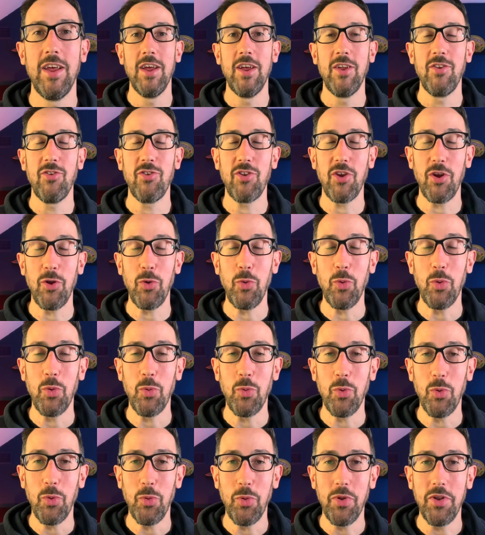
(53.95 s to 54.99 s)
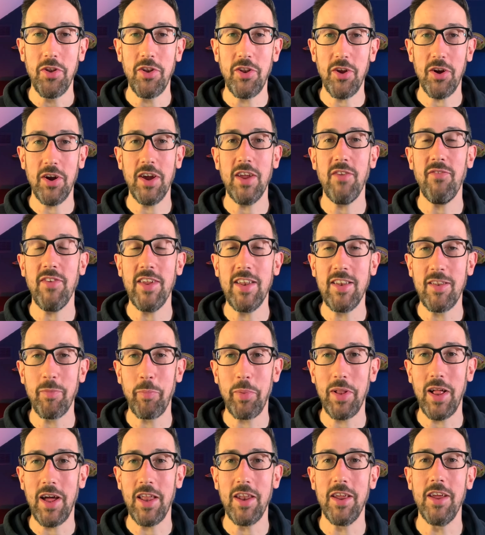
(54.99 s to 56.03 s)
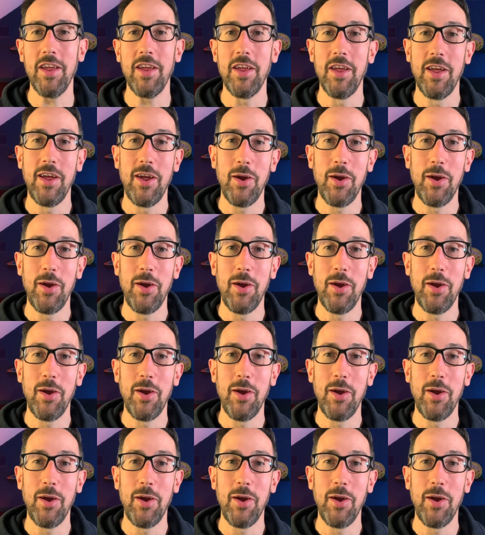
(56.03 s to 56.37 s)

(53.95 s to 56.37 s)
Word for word: So we'll dive into Planner